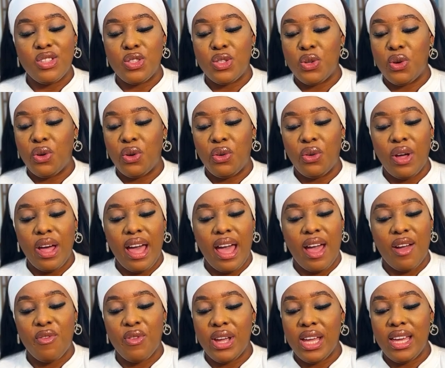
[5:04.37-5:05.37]
know
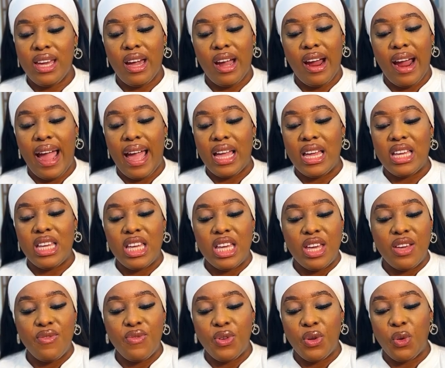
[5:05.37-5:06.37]
every year I
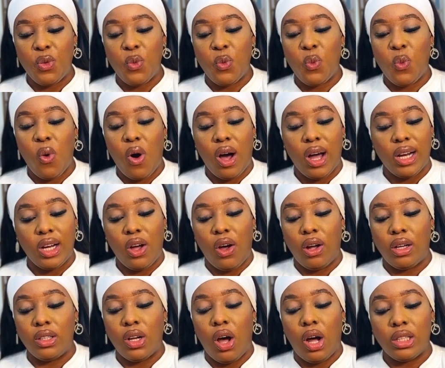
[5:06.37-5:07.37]
give you one
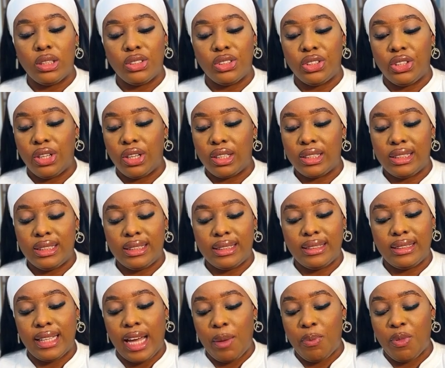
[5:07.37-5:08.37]
unorthodox
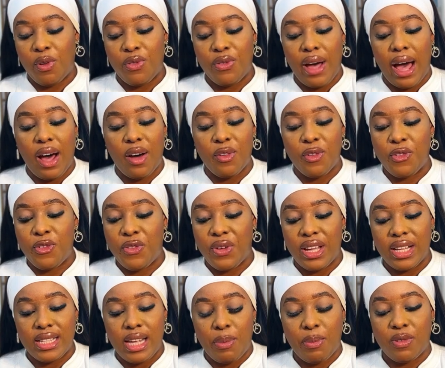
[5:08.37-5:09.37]
type of
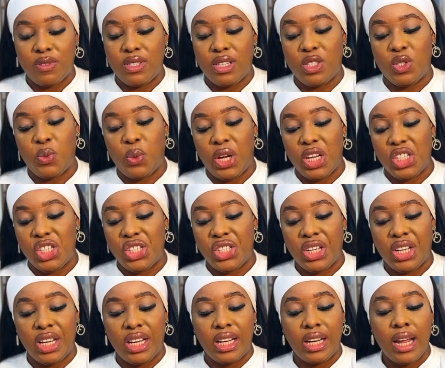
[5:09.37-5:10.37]
outfit, type of
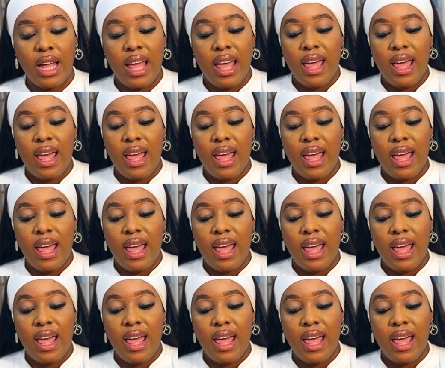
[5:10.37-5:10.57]
situation.